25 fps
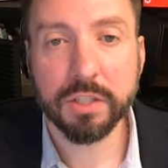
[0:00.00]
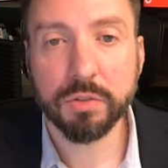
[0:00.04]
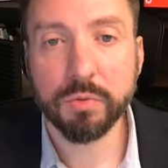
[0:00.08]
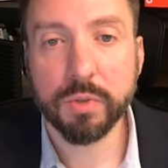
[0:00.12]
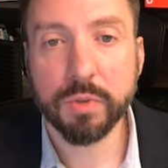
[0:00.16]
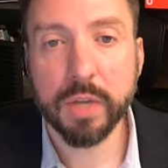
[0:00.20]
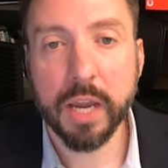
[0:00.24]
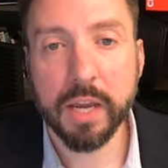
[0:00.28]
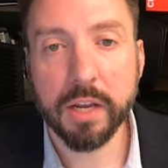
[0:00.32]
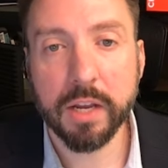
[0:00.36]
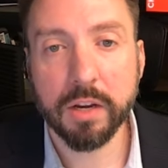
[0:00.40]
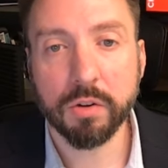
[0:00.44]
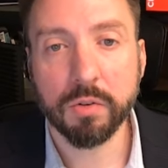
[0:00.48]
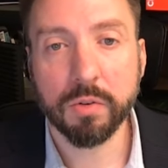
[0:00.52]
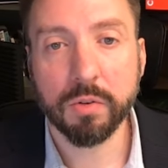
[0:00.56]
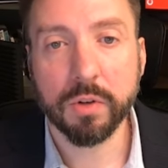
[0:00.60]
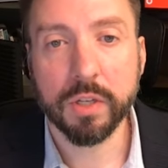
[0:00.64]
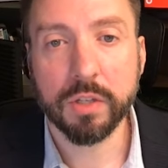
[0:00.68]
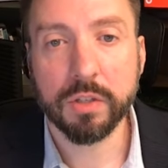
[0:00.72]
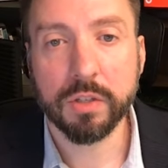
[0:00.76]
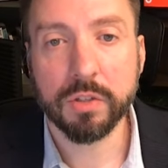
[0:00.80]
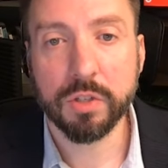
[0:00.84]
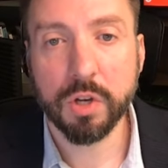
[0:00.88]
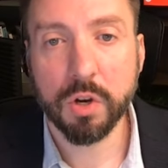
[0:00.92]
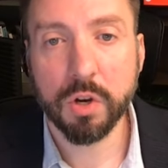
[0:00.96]
Lucado
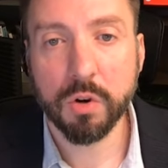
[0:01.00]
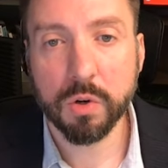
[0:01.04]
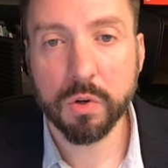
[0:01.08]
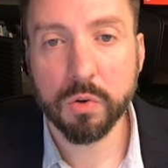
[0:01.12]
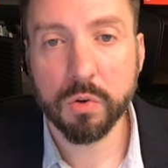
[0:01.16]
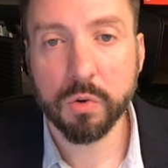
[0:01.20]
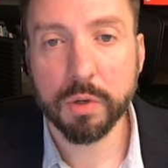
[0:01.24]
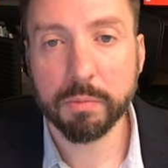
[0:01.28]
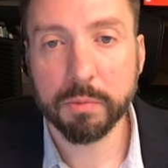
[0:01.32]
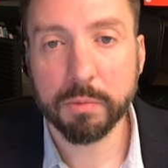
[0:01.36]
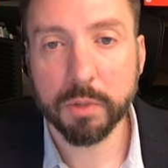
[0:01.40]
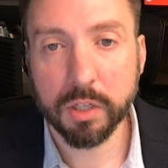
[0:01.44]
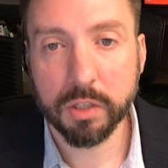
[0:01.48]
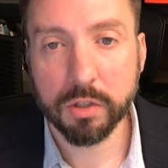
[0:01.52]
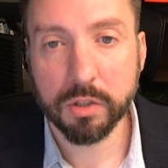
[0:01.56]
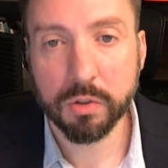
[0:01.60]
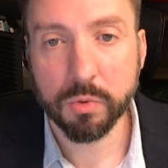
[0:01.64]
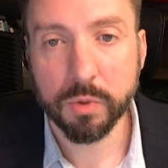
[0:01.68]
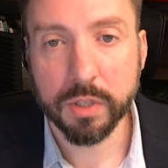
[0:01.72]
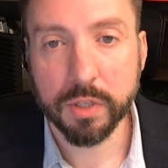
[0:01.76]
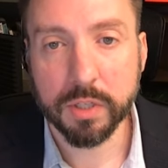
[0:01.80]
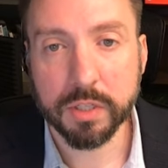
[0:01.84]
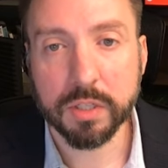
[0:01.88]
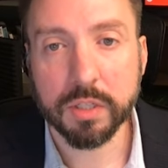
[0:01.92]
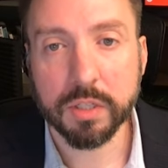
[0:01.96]
and Joaquim
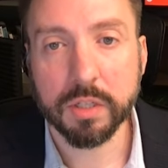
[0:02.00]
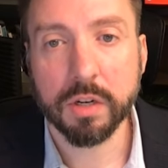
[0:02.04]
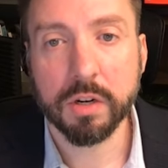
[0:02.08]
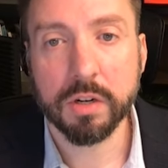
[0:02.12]
Lundquist